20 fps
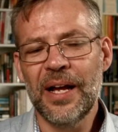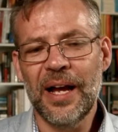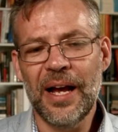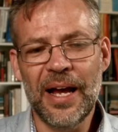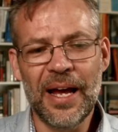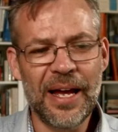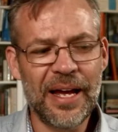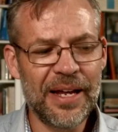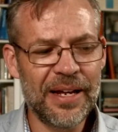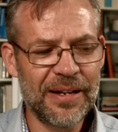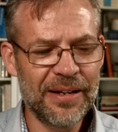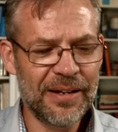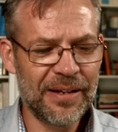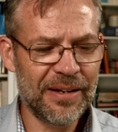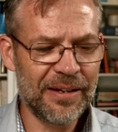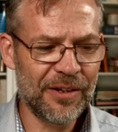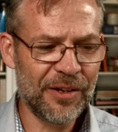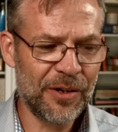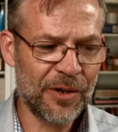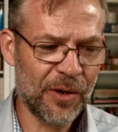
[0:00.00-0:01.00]

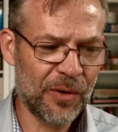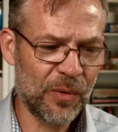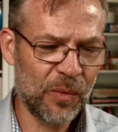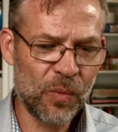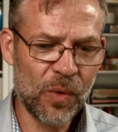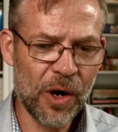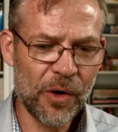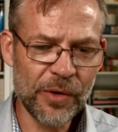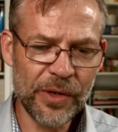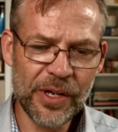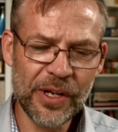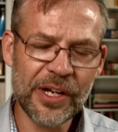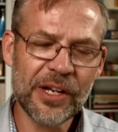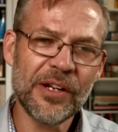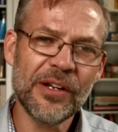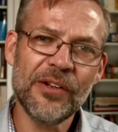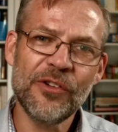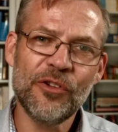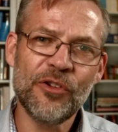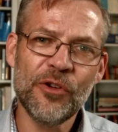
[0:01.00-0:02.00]
And, while you
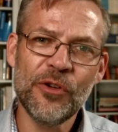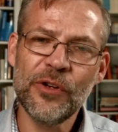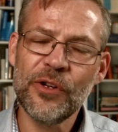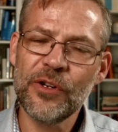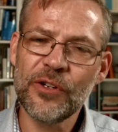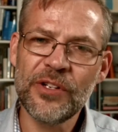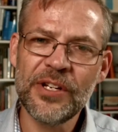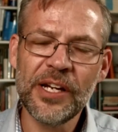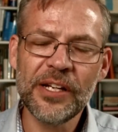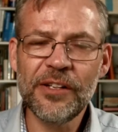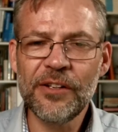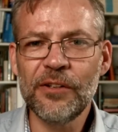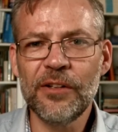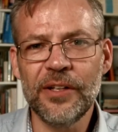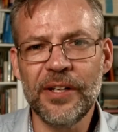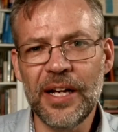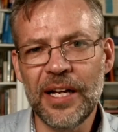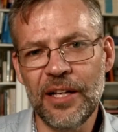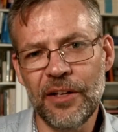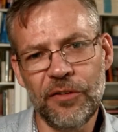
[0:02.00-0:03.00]
can do your technical
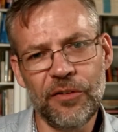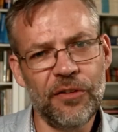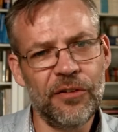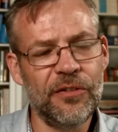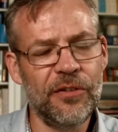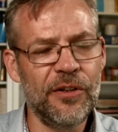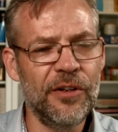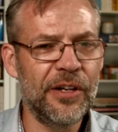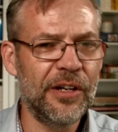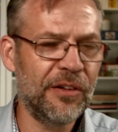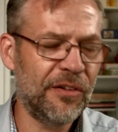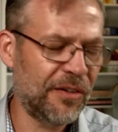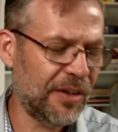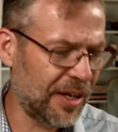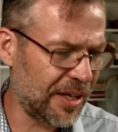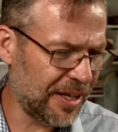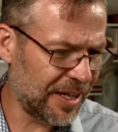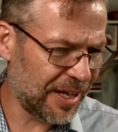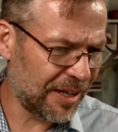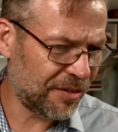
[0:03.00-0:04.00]
analysis and you can say,
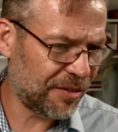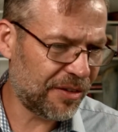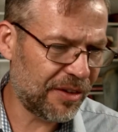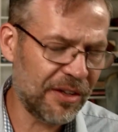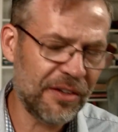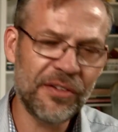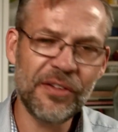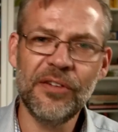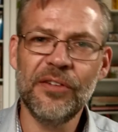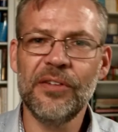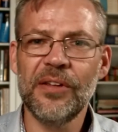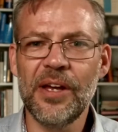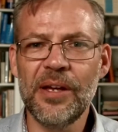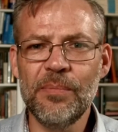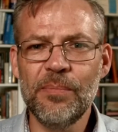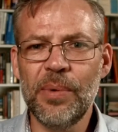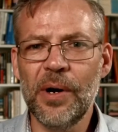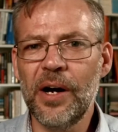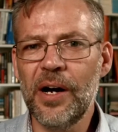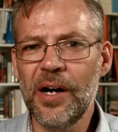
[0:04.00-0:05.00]
yes, this is a
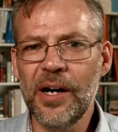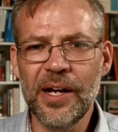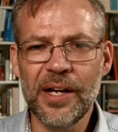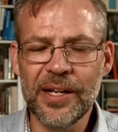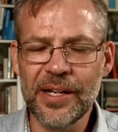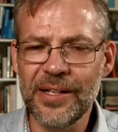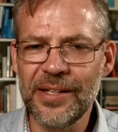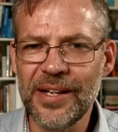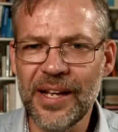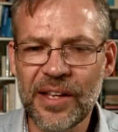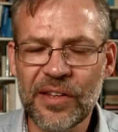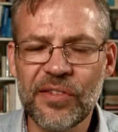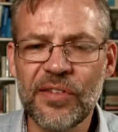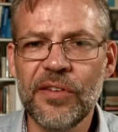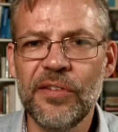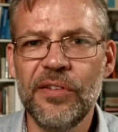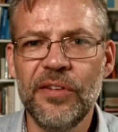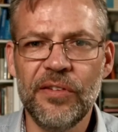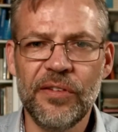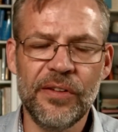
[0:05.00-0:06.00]
buy and yes,
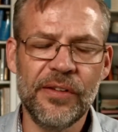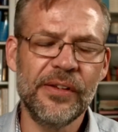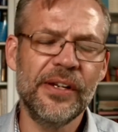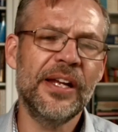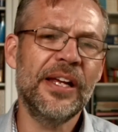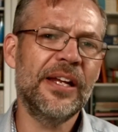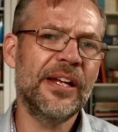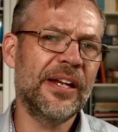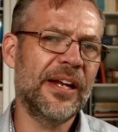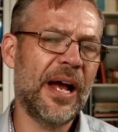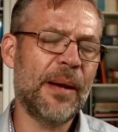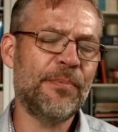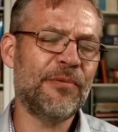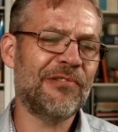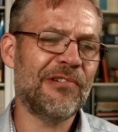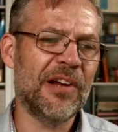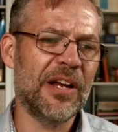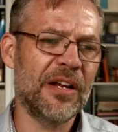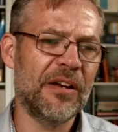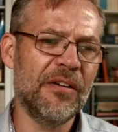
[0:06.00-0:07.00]
this is in an
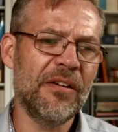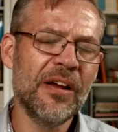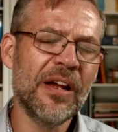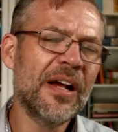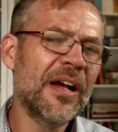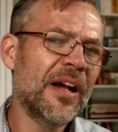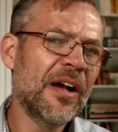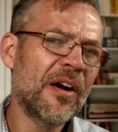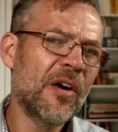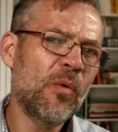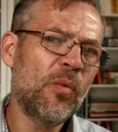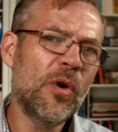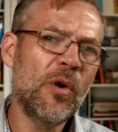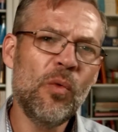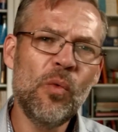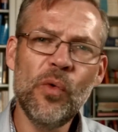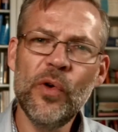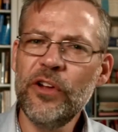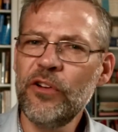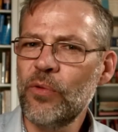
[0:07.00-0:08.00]
uptrend, well,
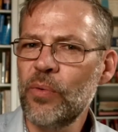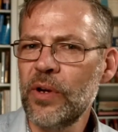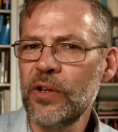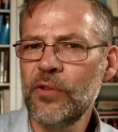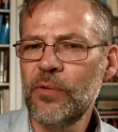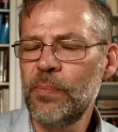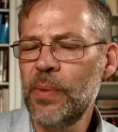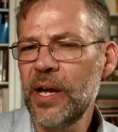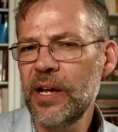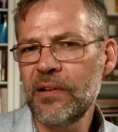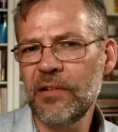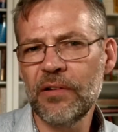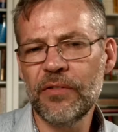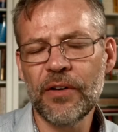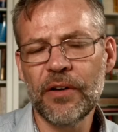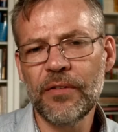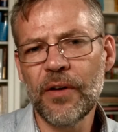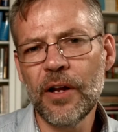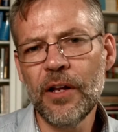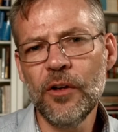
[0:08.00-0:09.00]
which one's better? If
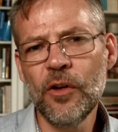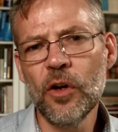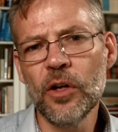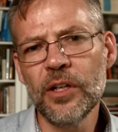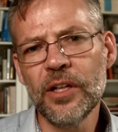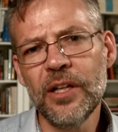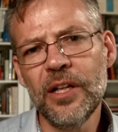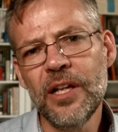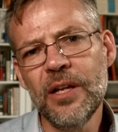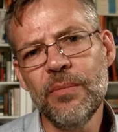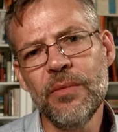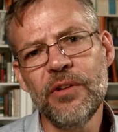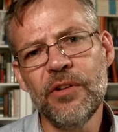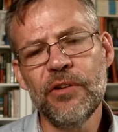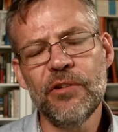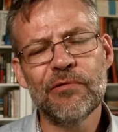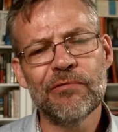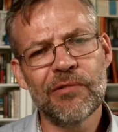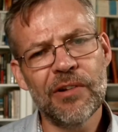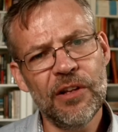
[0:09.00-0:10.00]
I've only got
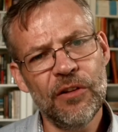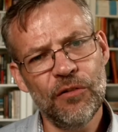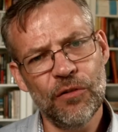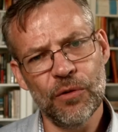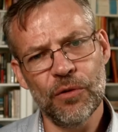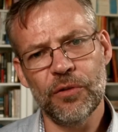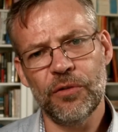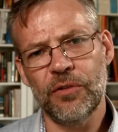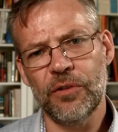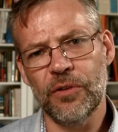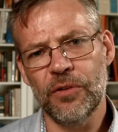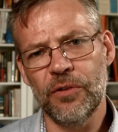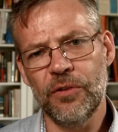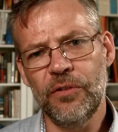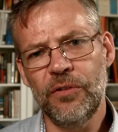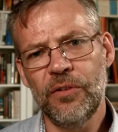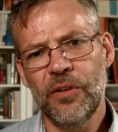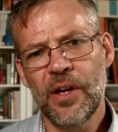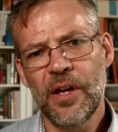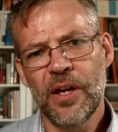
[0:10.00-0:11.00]
limited
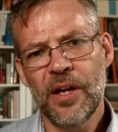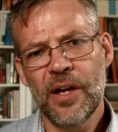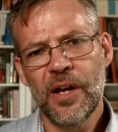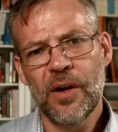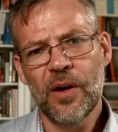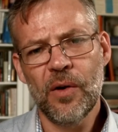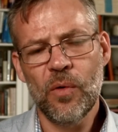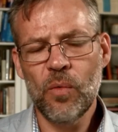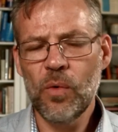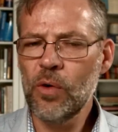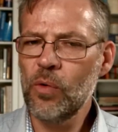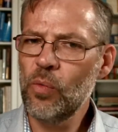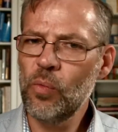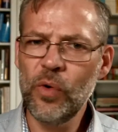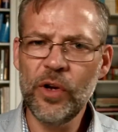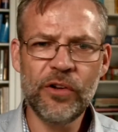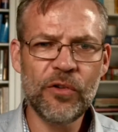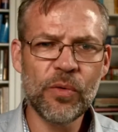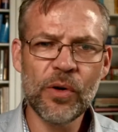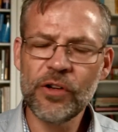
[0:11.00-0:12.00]
resources, well,
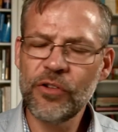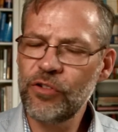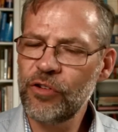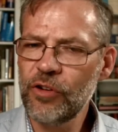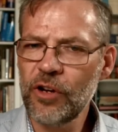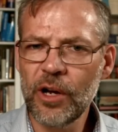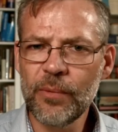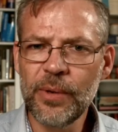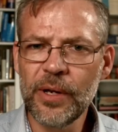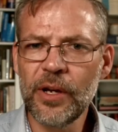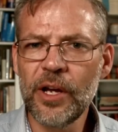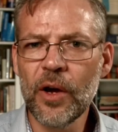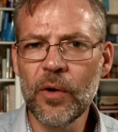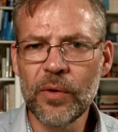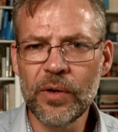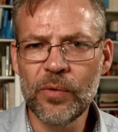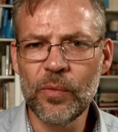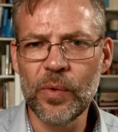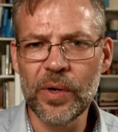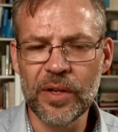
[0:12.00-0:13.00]
which one should I be
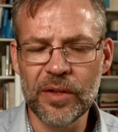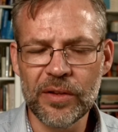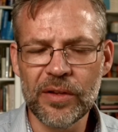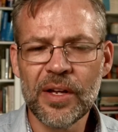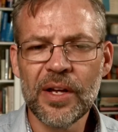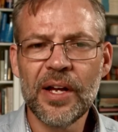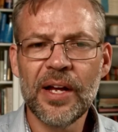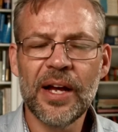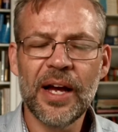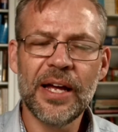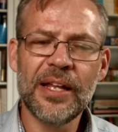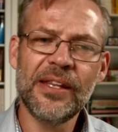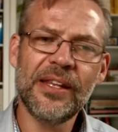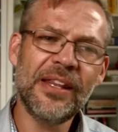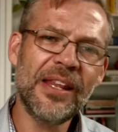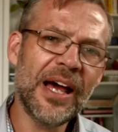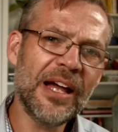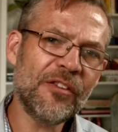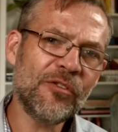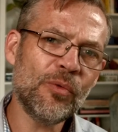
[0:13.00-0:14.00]
going with? And
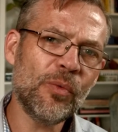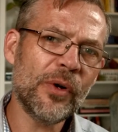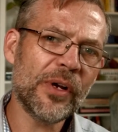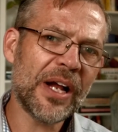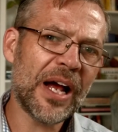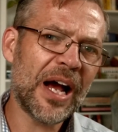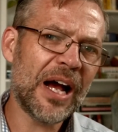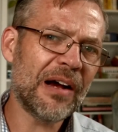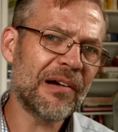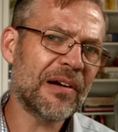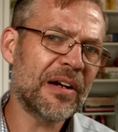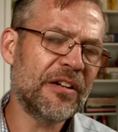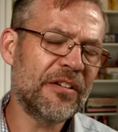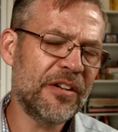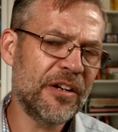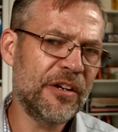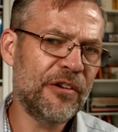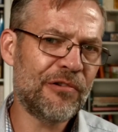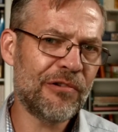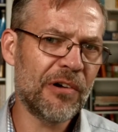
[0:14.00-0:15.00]
that's what
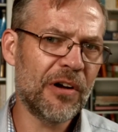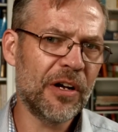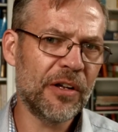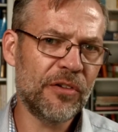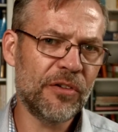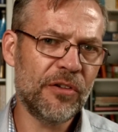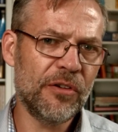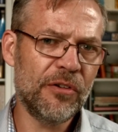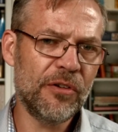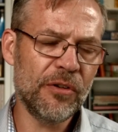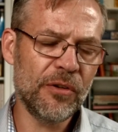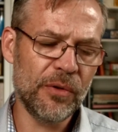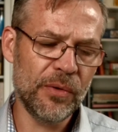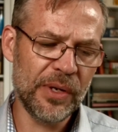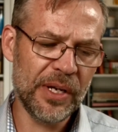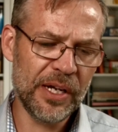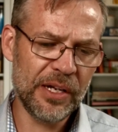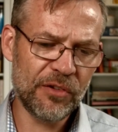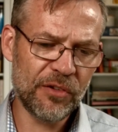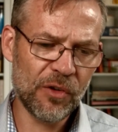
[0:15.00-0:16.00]
RRG tries to do.
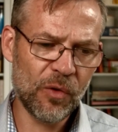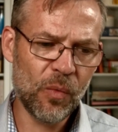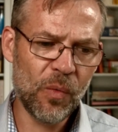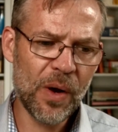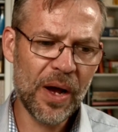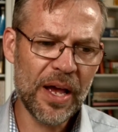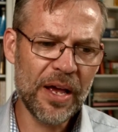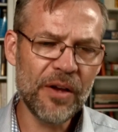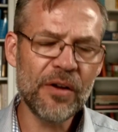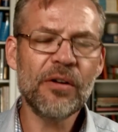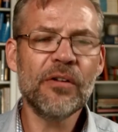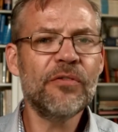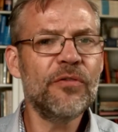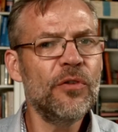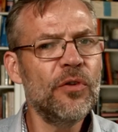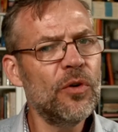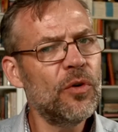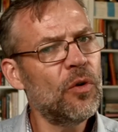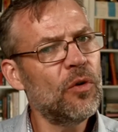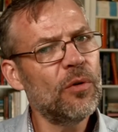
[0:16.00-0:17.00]
It's a way of
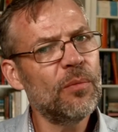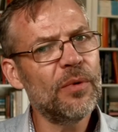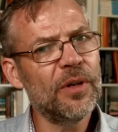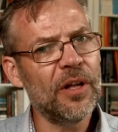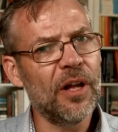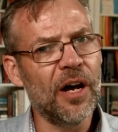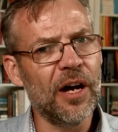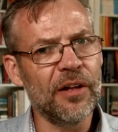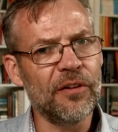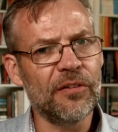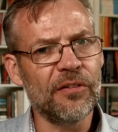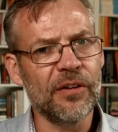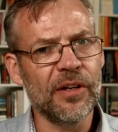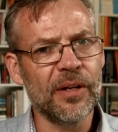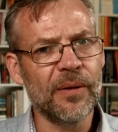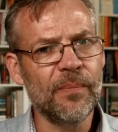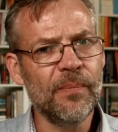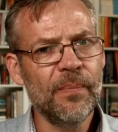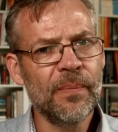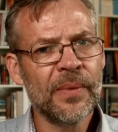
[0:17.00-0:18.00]

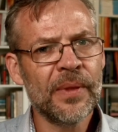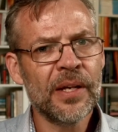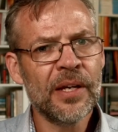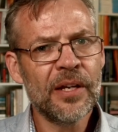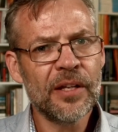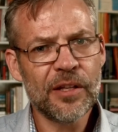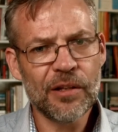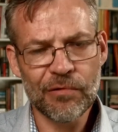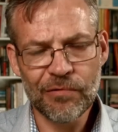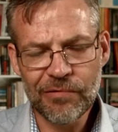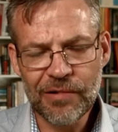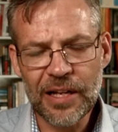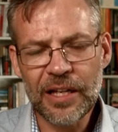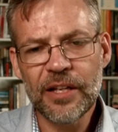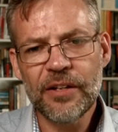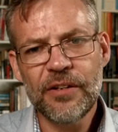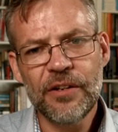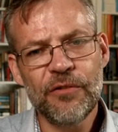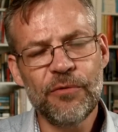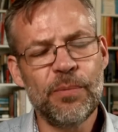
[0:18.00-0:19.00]
normalizing the
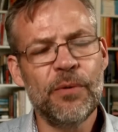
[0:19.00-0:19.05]
relative